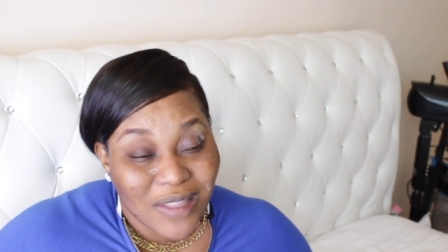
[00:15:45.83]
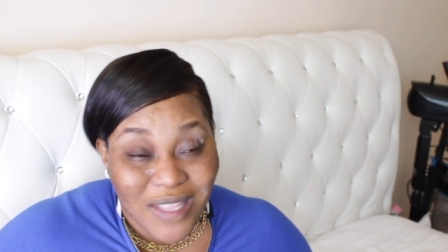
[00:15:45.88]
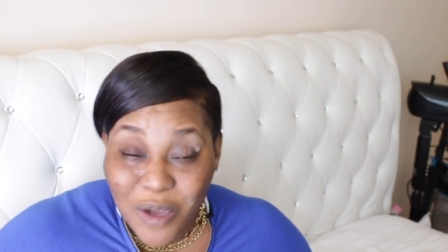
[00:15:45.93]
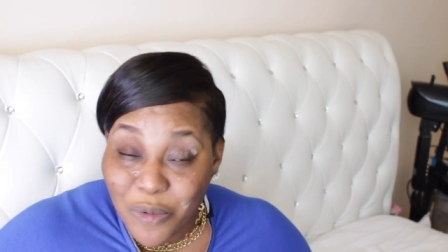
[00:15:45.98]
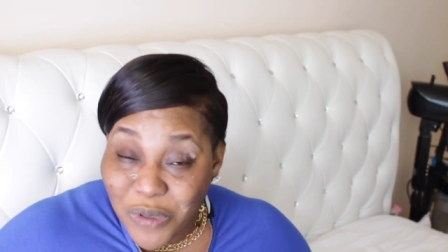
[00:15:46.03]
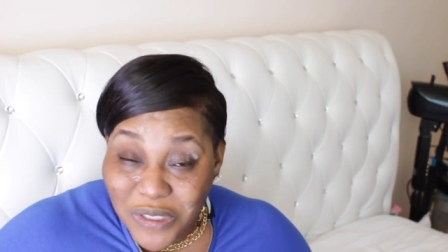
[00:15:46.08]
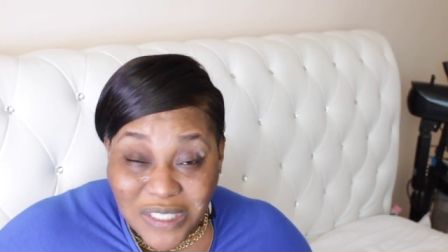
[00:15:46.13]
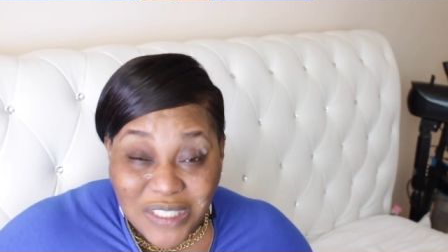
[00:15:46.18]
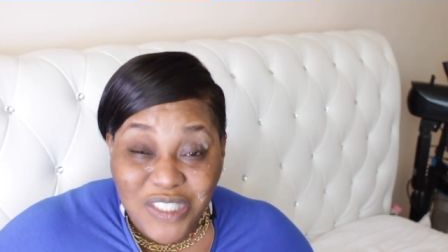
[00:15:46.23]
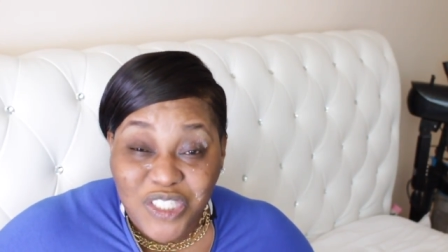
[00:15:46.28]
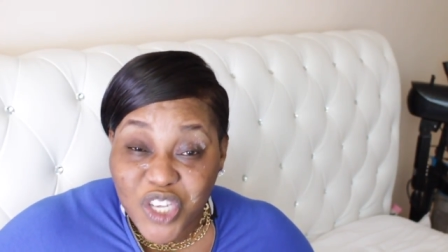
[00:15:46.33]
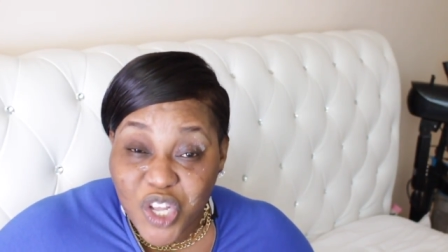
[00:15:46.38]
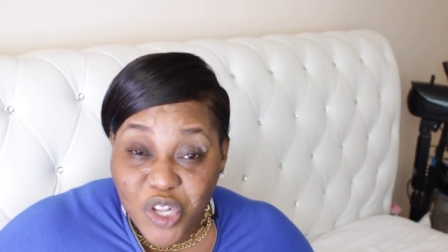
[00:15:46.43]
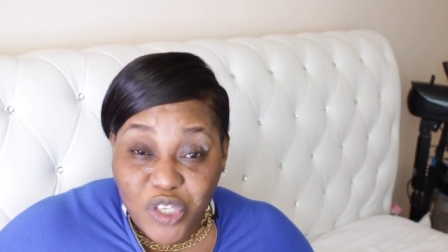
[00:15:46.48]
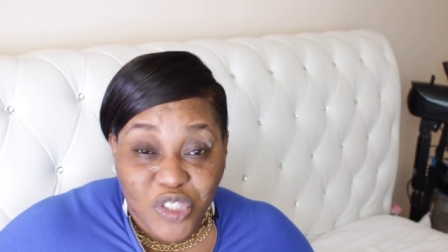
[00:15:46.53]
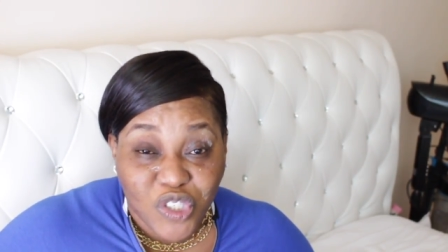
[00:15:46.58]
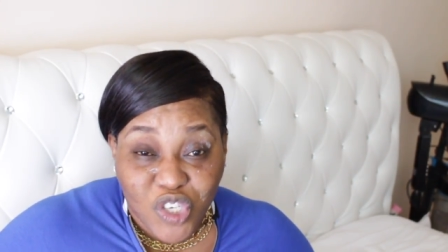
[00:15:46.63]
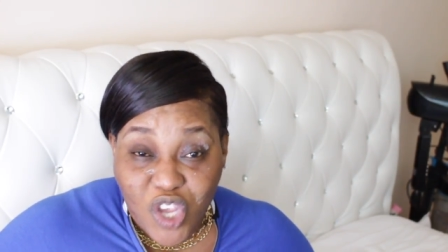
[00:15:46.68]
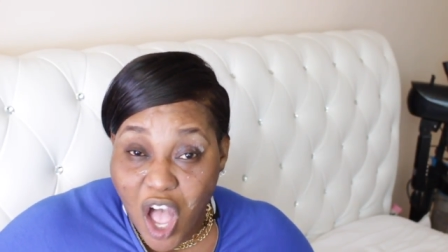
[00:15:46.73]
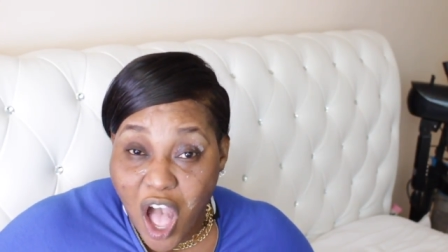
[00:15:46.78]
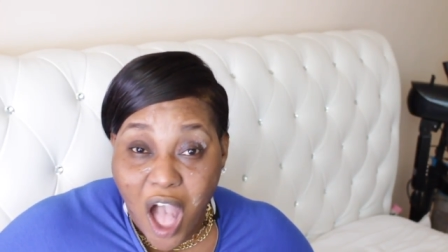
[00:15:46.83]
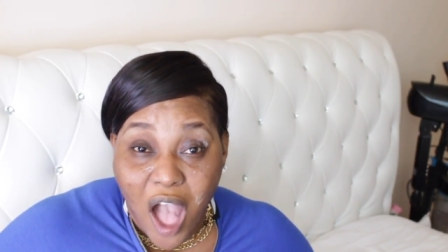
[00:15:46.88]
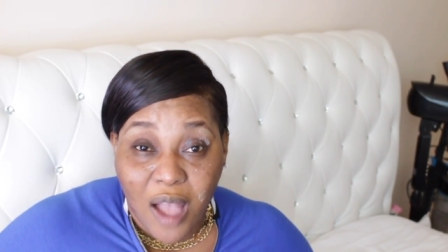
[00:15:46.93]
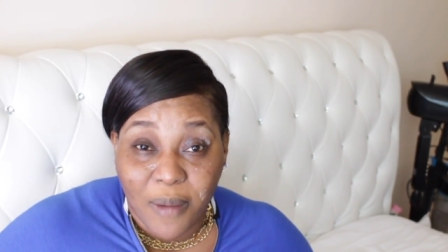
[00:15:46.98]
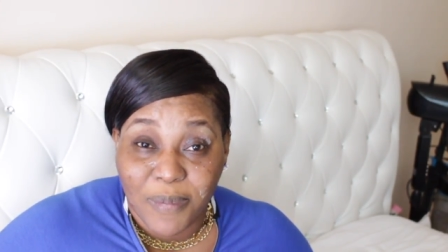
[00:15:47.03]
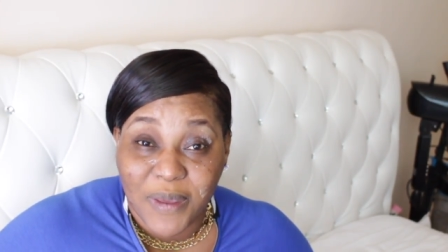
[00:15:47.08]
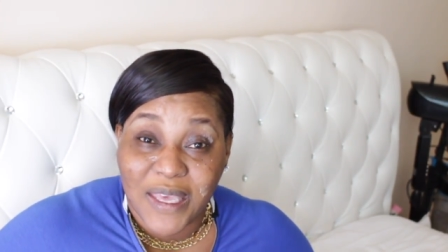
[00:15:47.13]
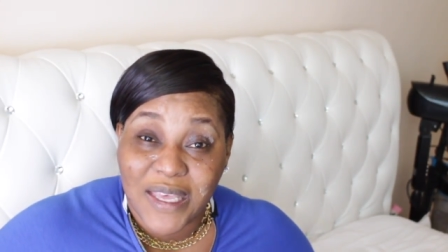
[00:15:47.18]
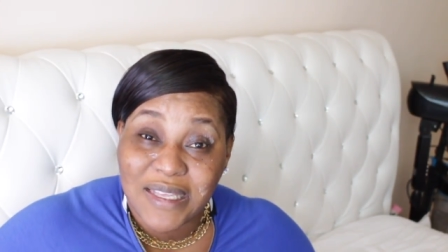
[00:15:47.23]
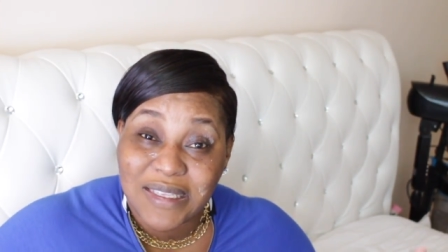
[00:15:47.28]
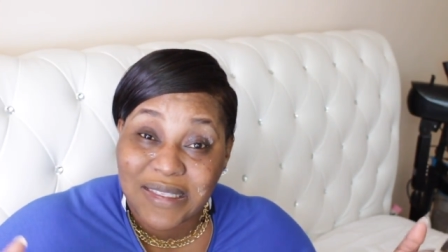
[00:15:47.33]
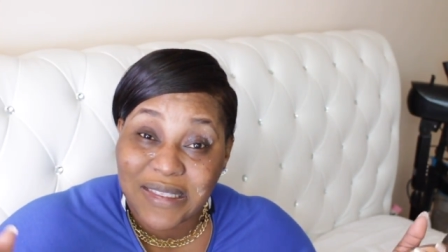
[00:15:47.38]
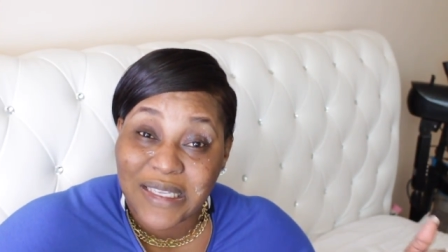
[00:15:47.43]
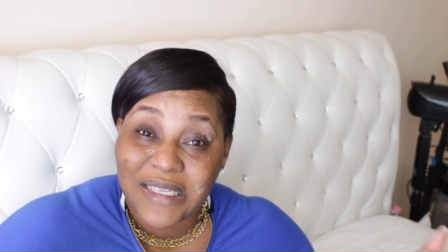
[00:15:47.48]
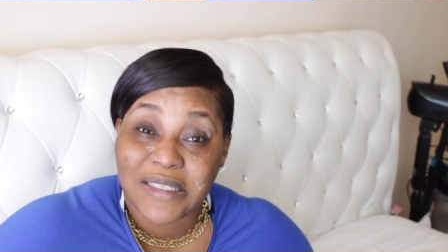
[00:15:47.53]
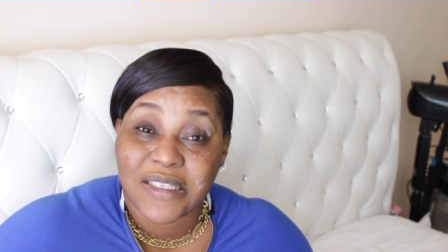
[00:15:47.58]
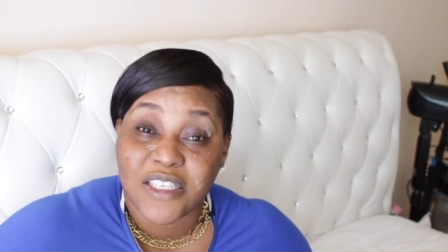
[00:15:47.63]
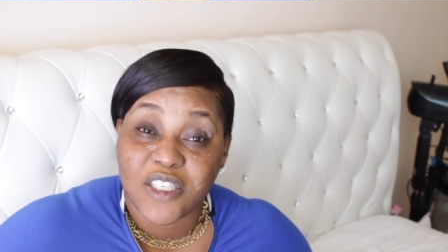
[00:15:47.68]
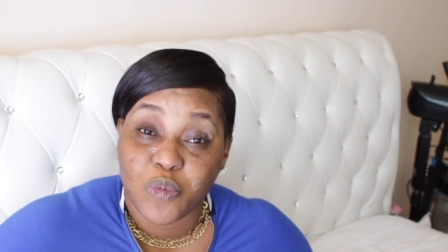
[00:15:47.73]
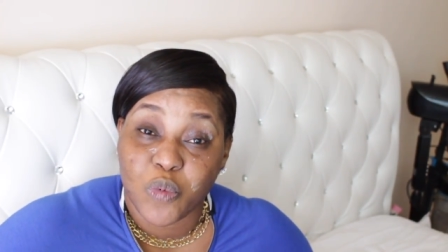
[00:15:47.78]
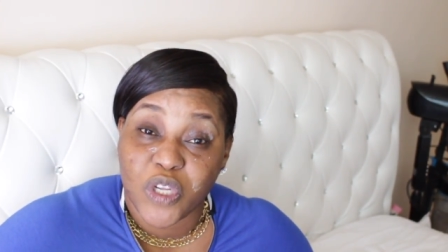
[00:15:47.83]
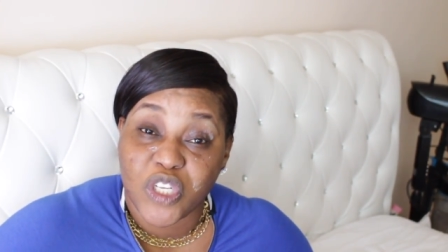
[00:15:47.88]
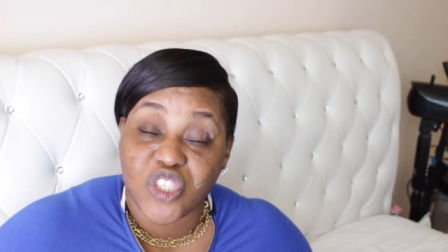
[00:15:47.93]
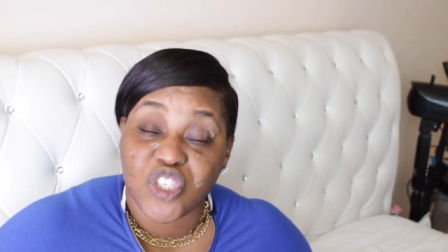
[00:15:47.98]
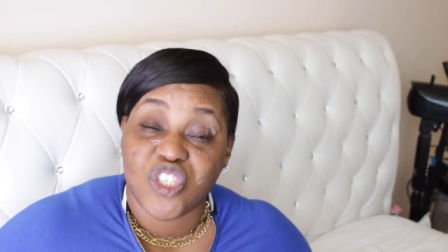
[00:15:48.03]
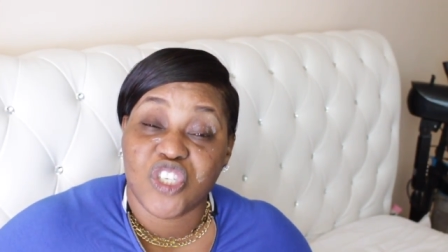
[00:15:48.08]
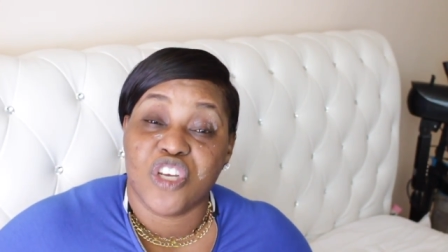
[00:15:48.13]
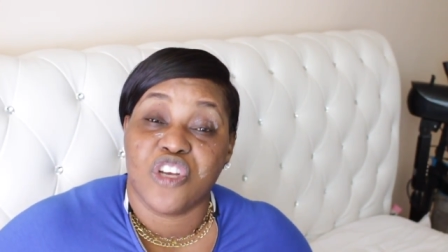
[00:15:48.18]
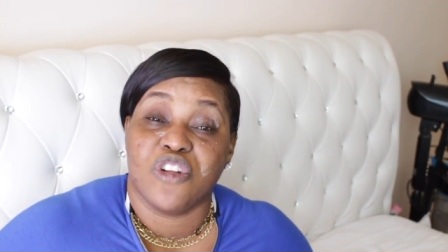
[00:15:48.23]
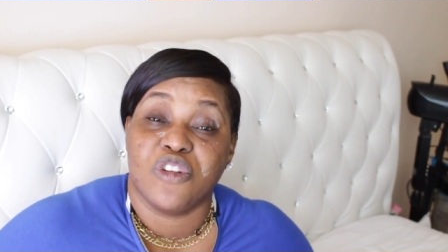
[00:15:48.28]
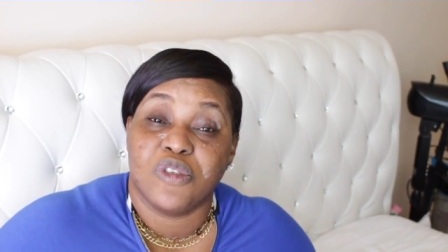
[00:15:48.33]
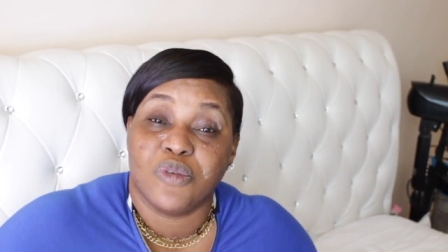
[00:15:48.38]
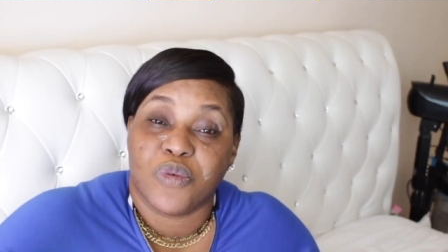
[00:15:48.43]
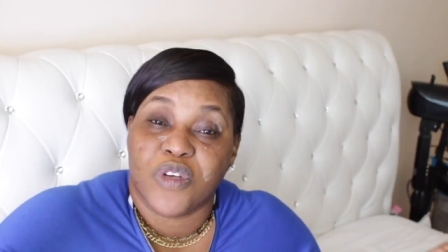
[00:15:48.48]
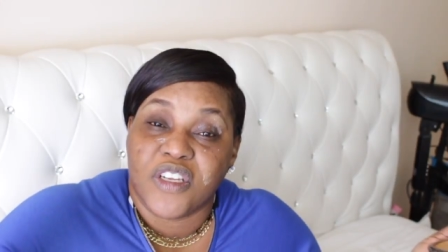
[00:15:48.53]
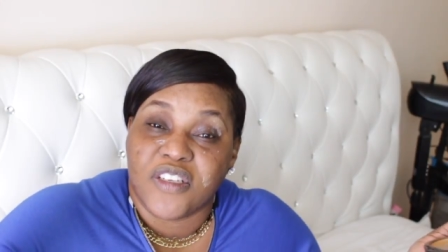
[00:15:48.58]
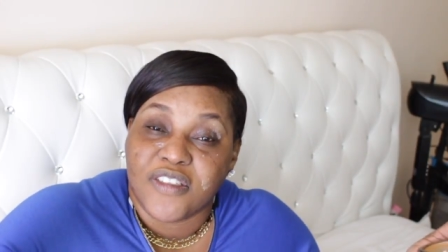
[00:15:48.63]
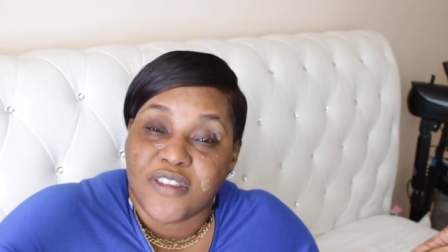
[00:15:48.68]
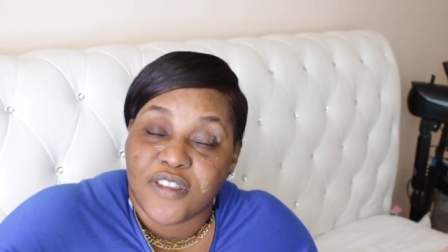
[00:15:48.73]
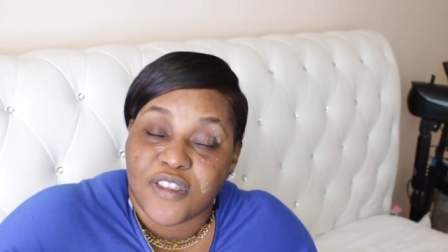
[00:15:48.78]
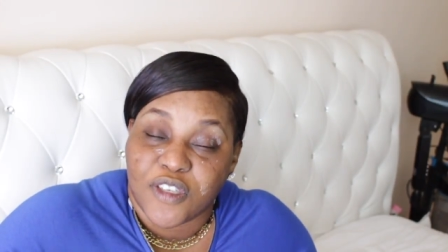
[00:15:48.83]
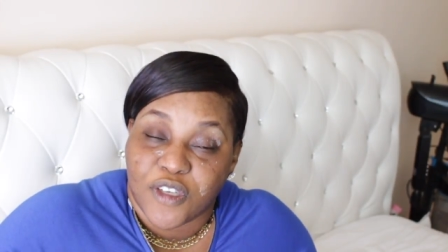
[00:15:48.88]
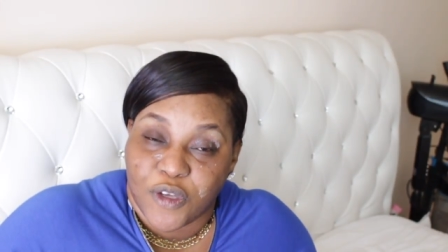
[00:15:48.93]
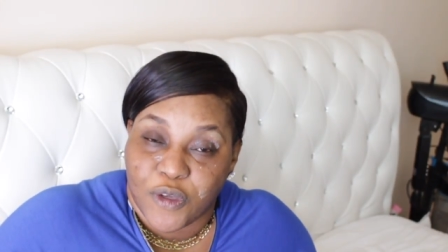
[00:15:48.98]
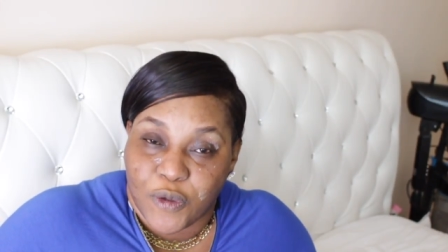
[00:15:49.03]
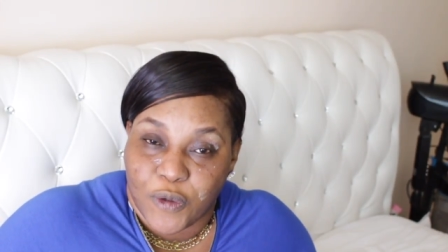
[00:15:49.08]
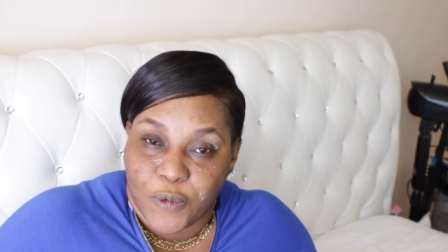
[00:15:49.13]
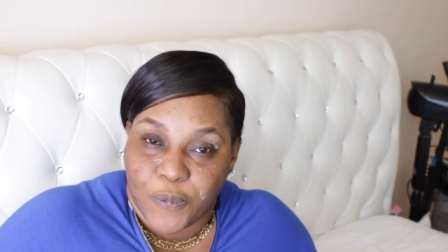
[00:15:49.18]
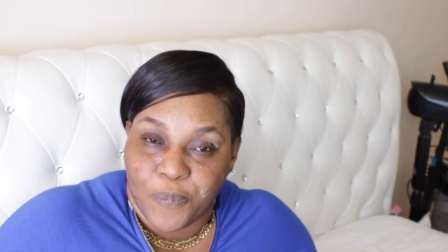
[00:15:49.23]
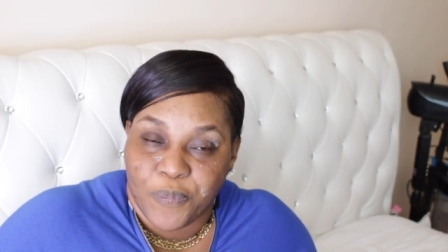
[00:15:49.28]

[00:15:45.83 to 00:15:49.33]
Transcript: They will still talk because this is what children do.